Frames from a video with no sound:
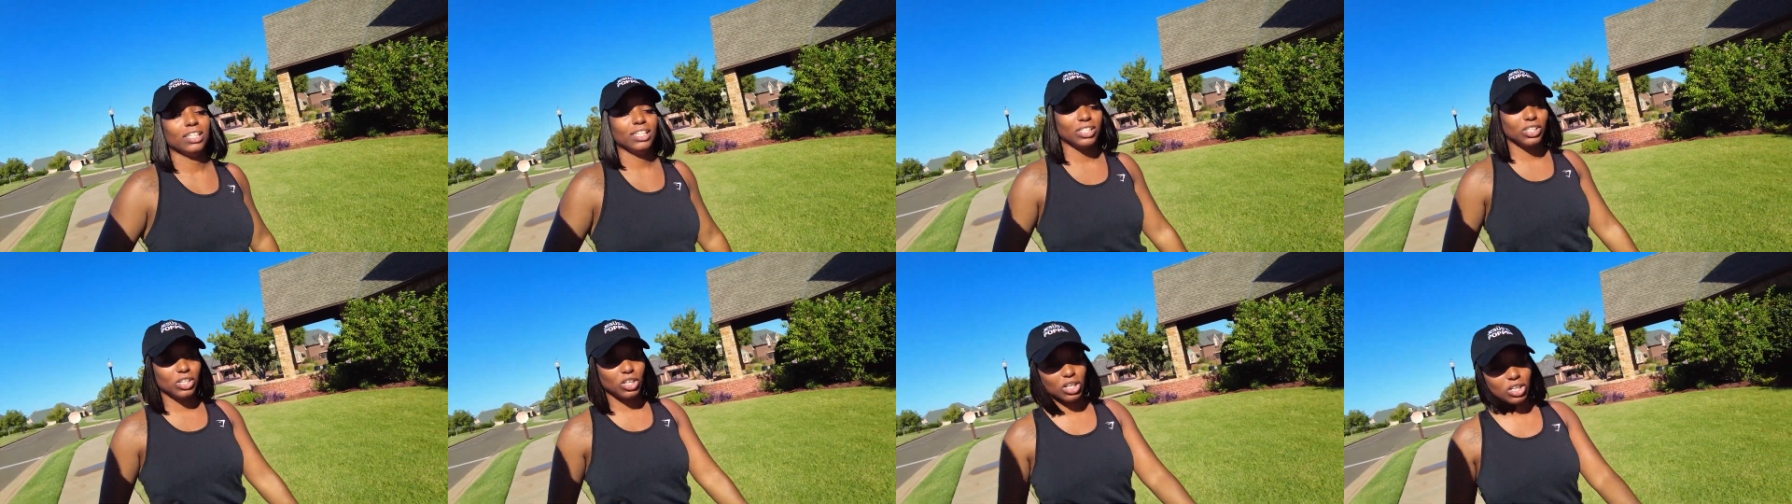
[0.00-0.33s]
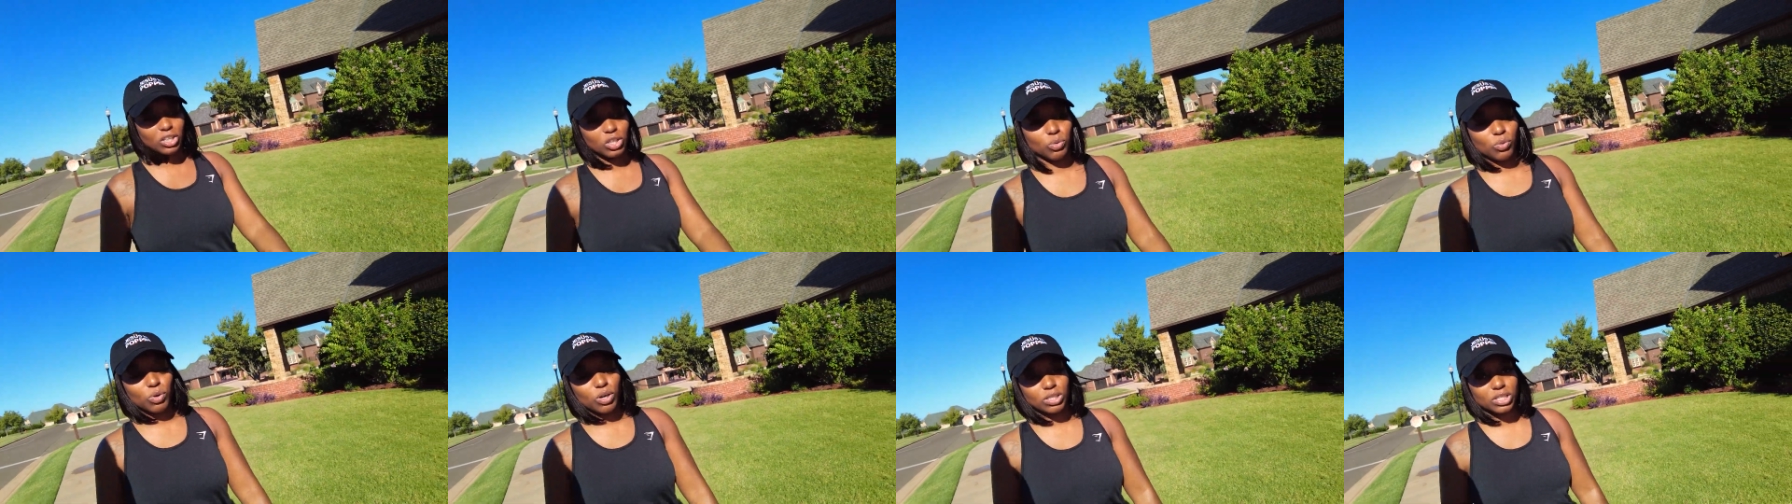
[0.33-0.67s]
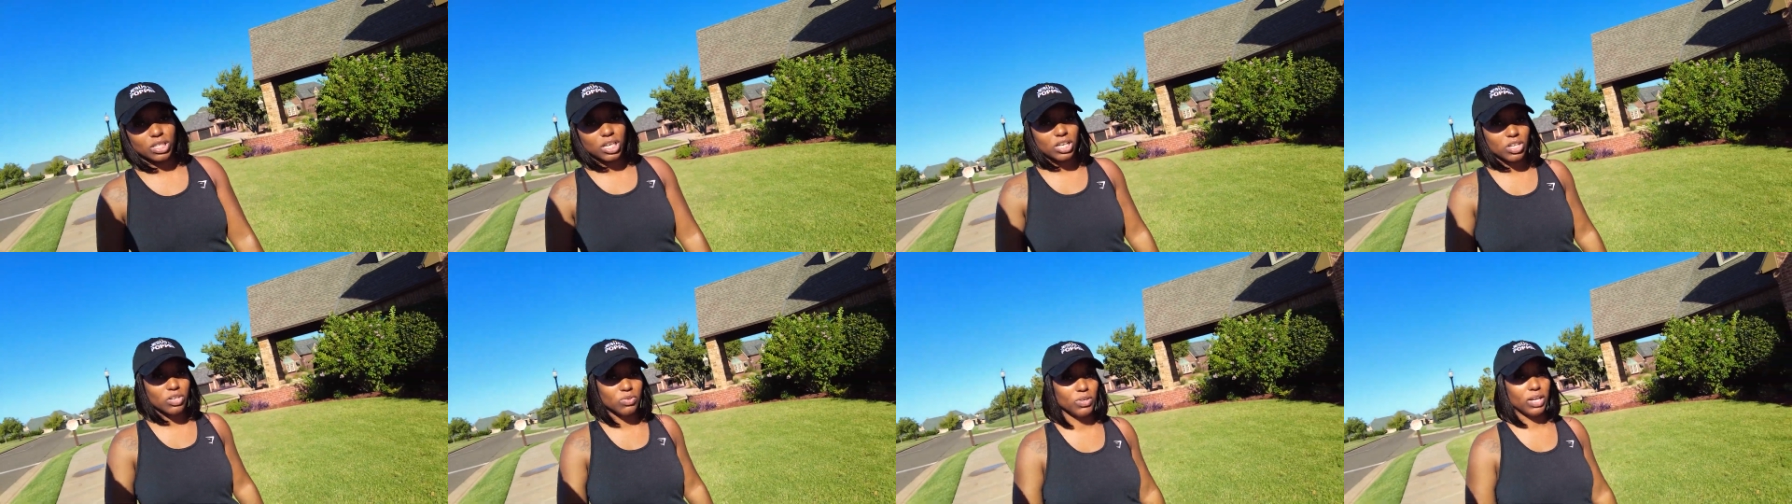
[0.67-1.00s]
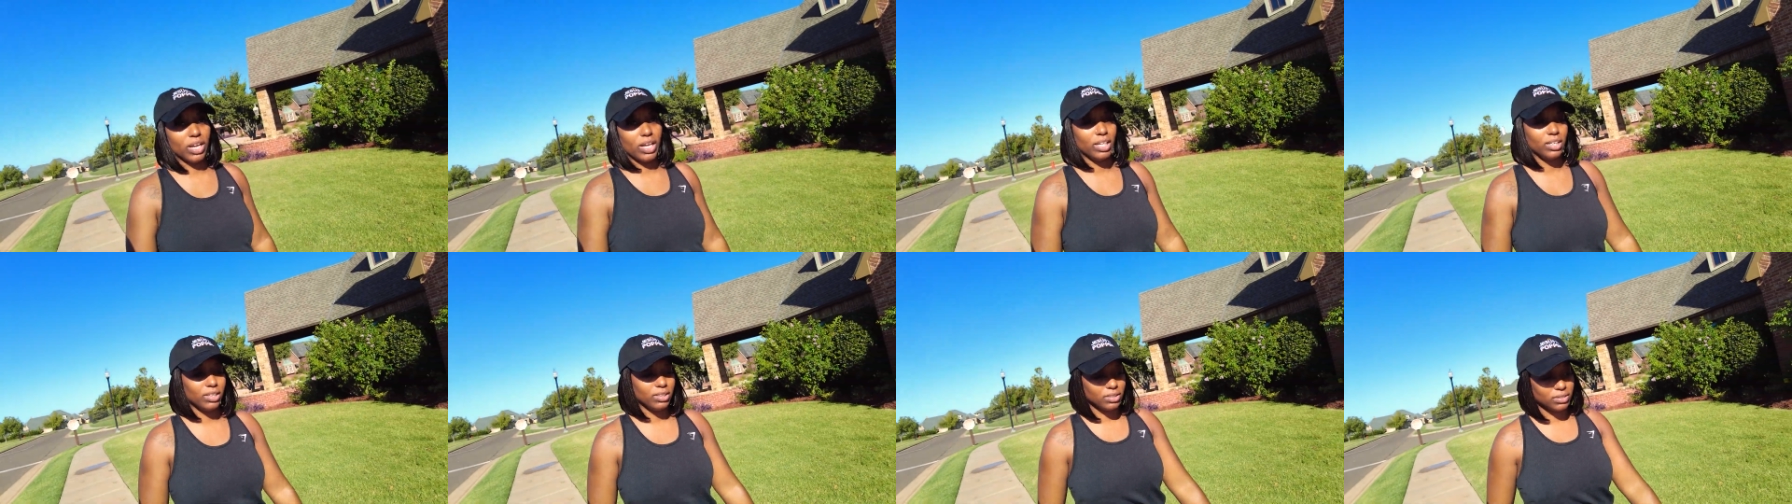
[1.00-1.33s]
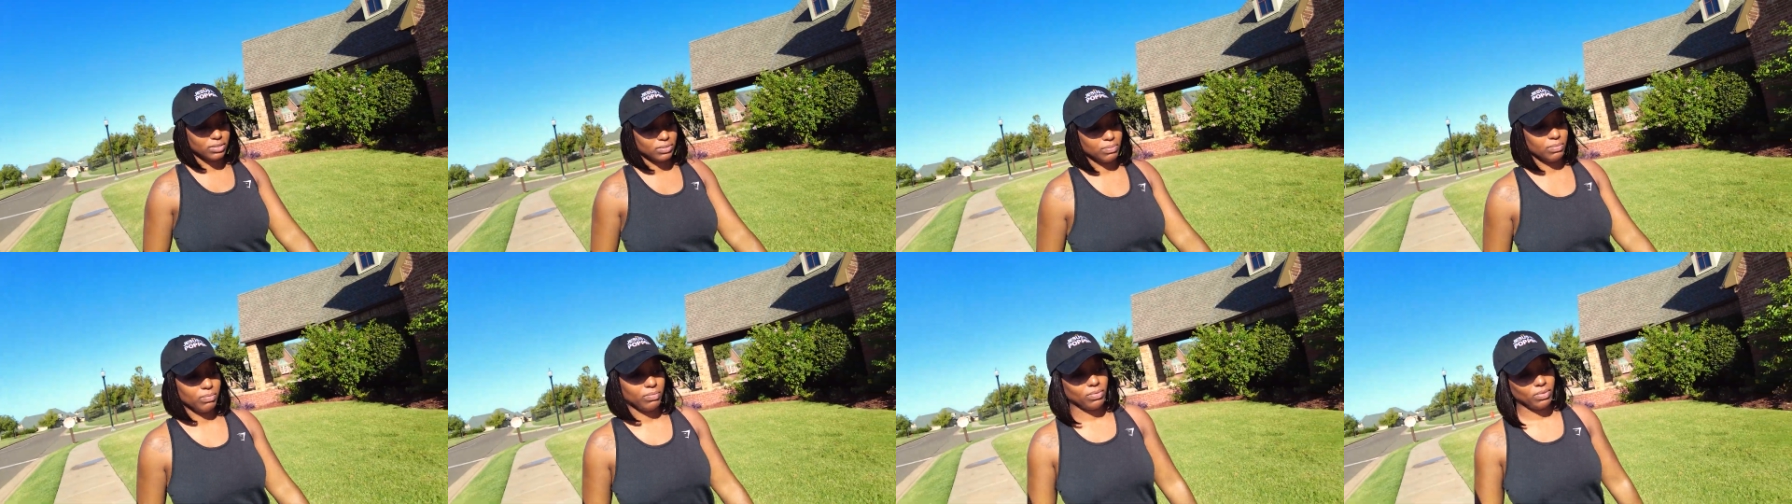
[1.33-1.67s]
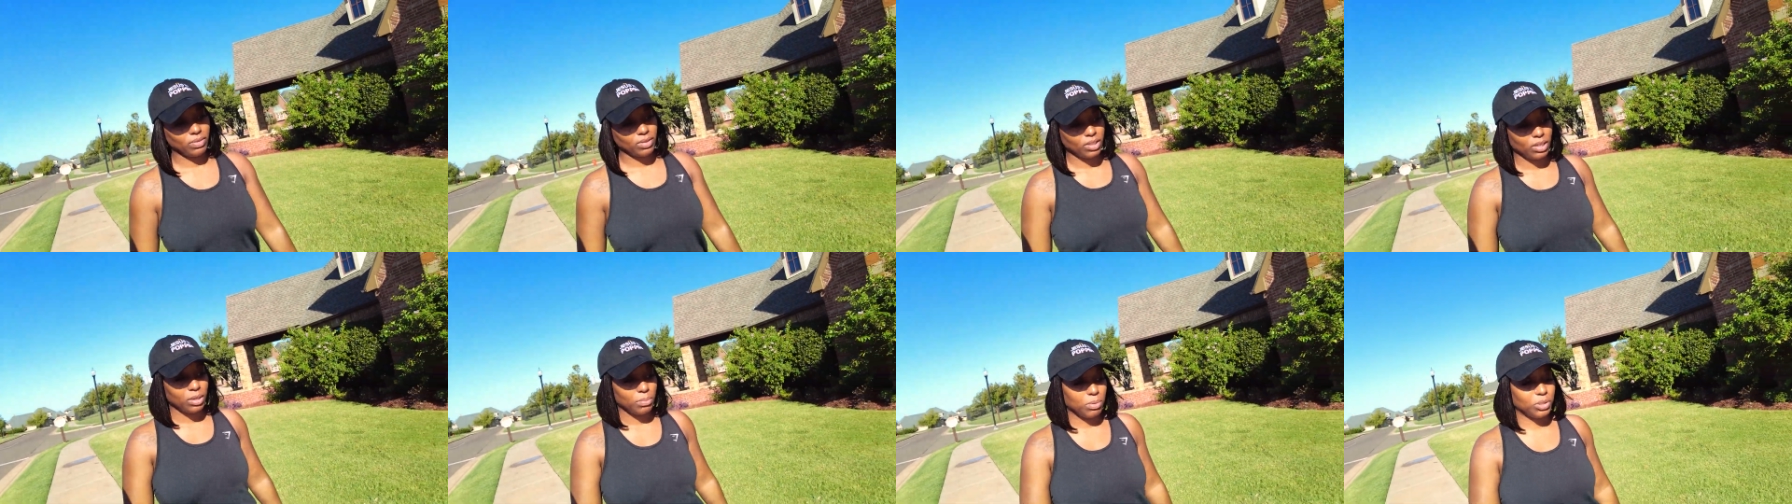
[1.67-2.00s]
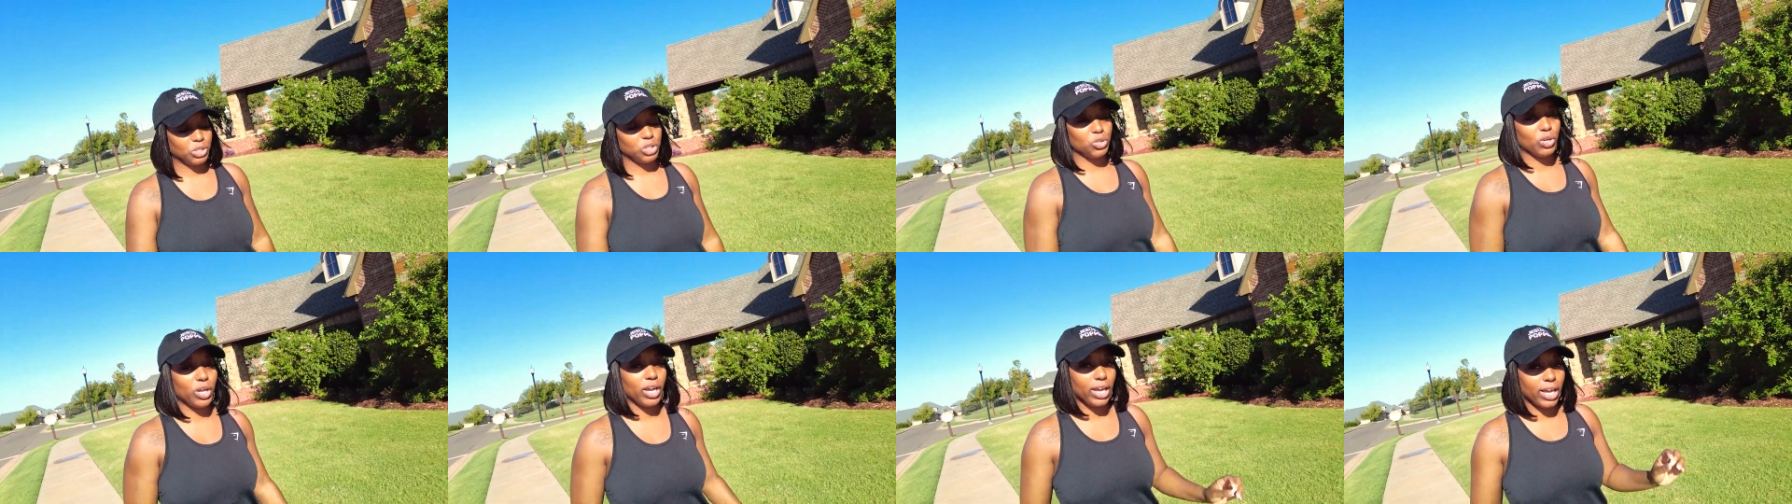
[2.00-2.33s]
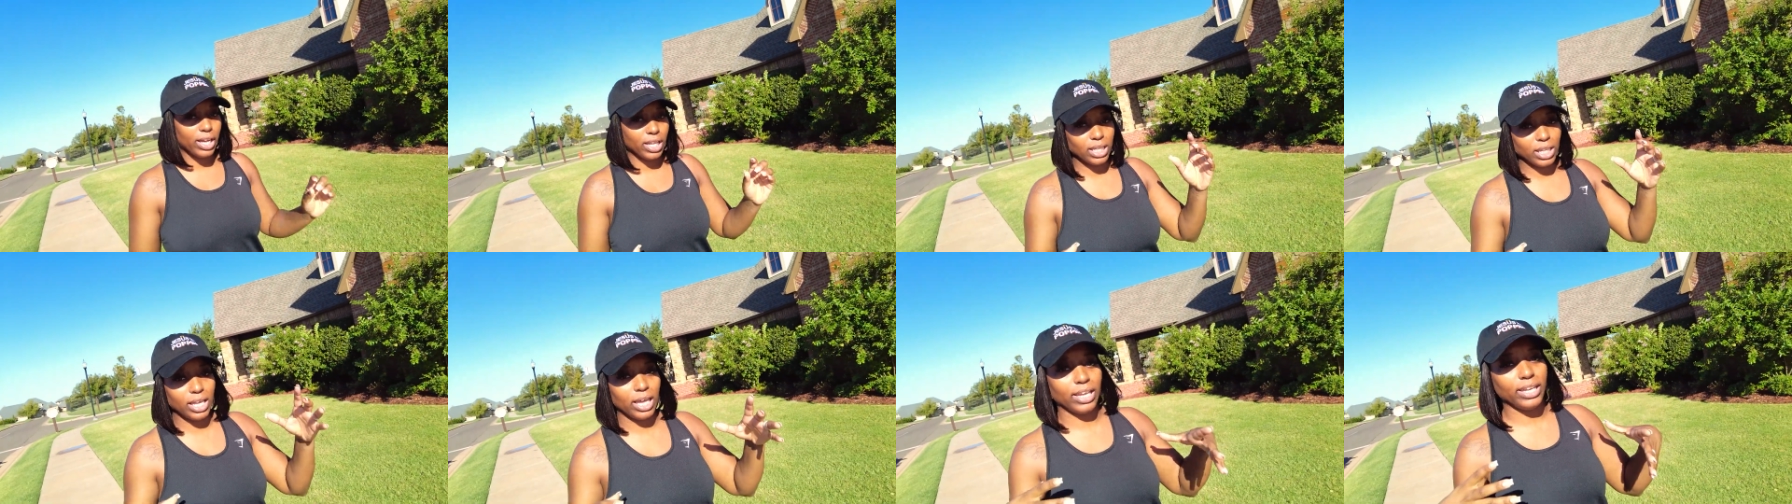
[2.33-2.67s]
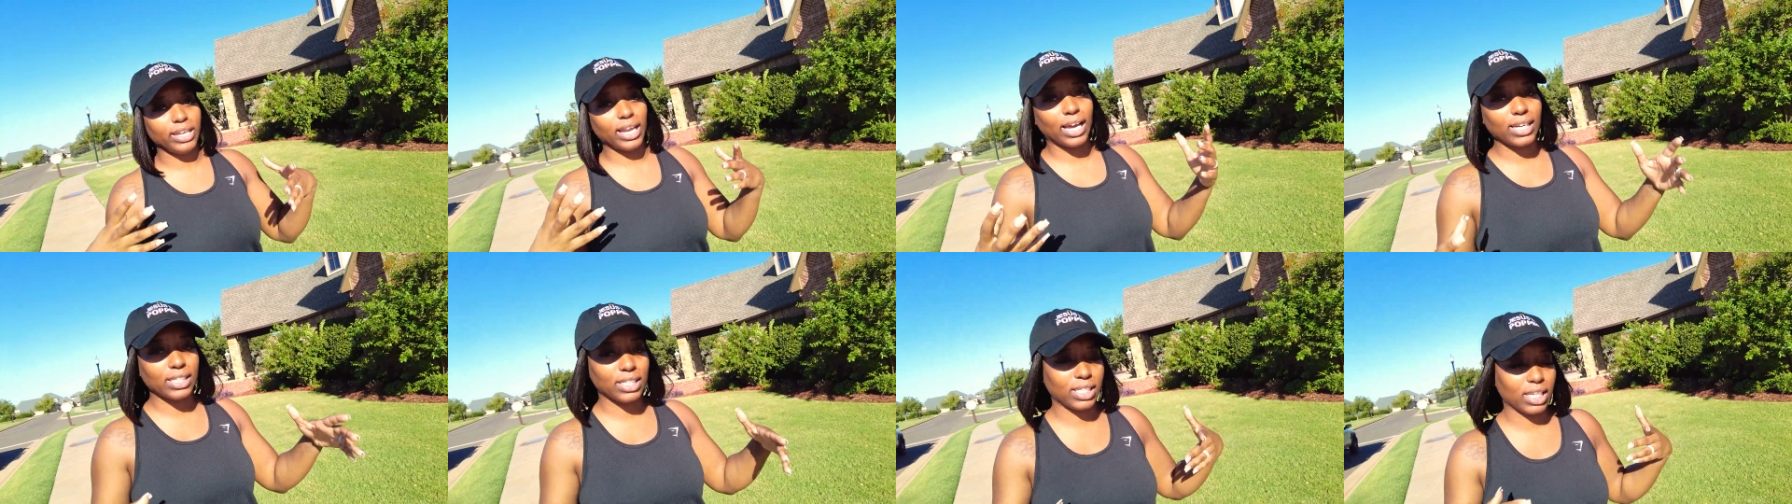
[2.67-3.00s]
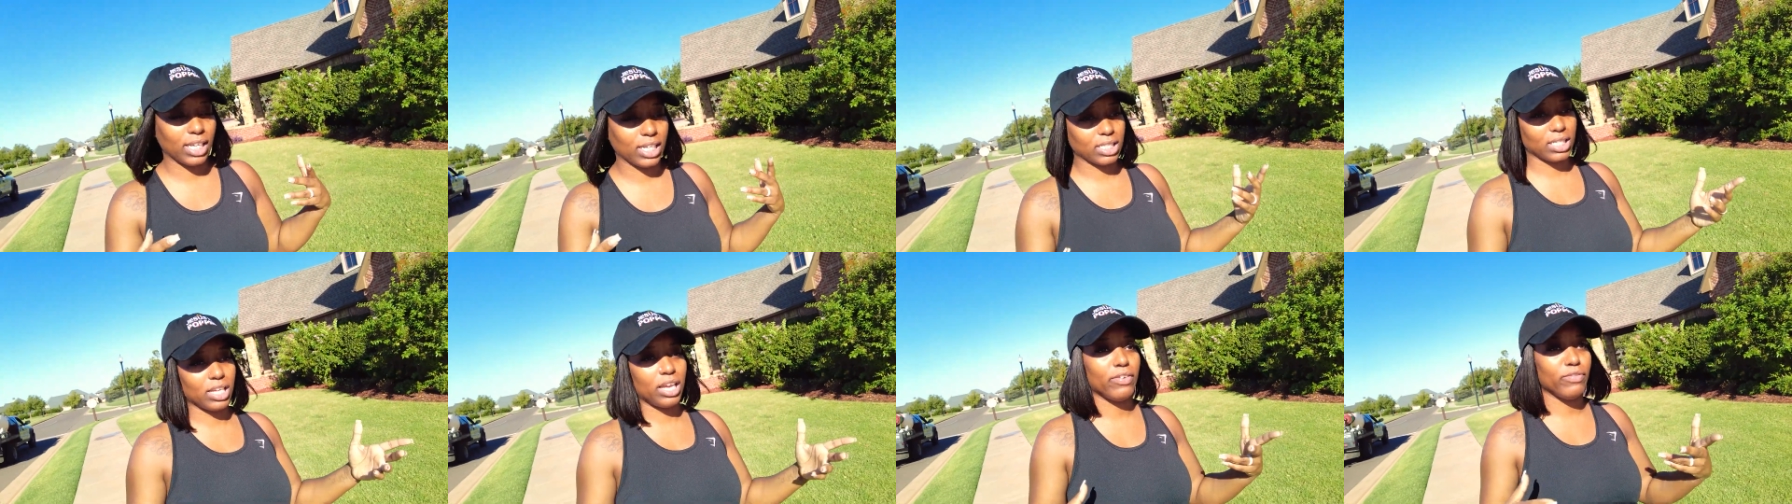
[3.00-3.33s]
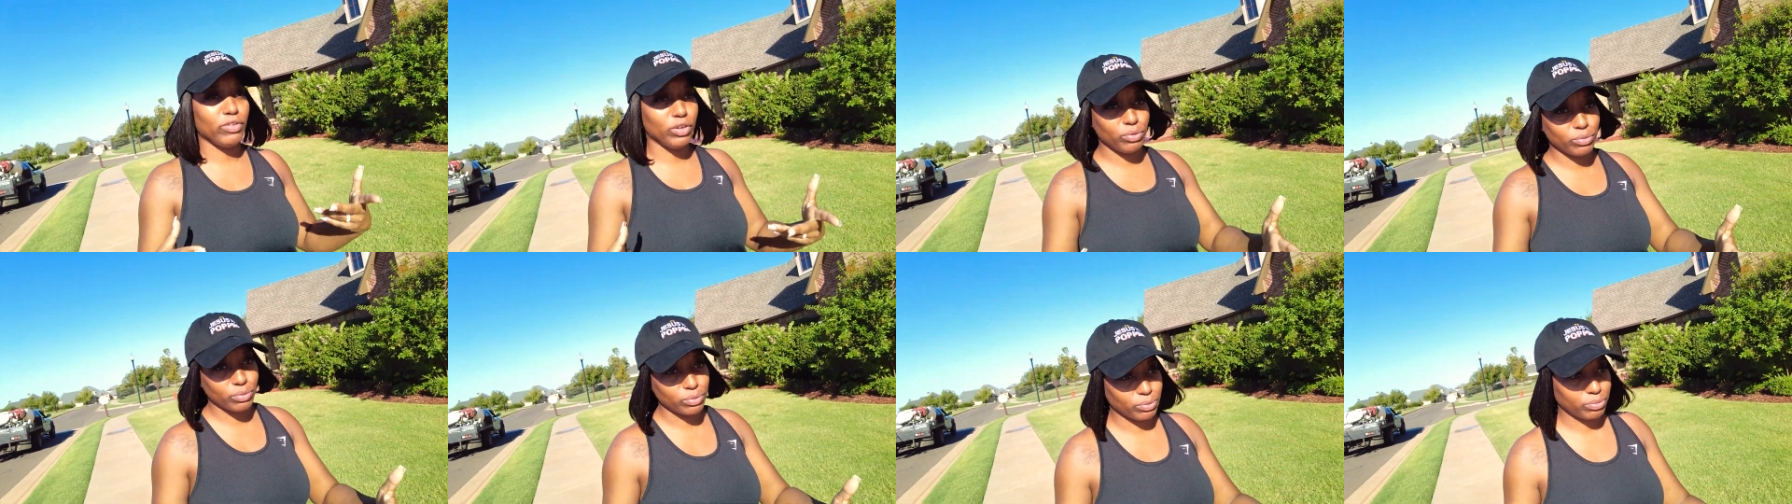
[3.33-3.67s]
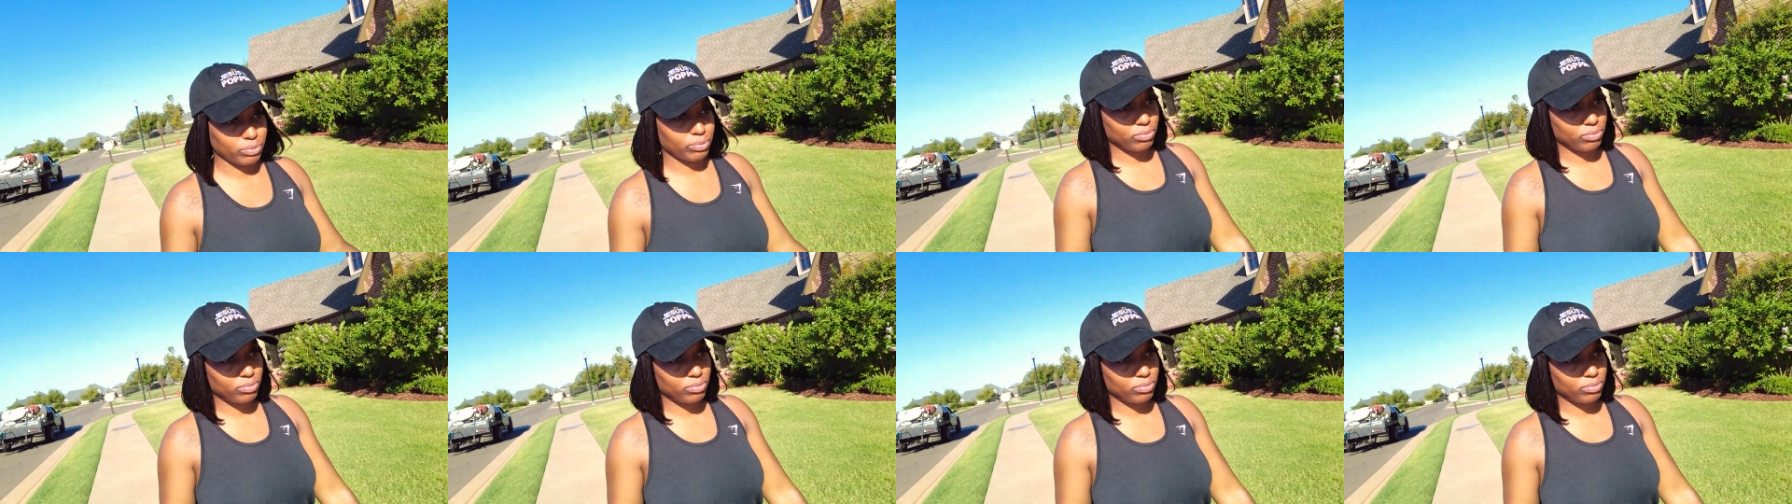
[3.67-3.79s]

Yeah. Don't let the world tell you it ain't, but you can't let nice things have you.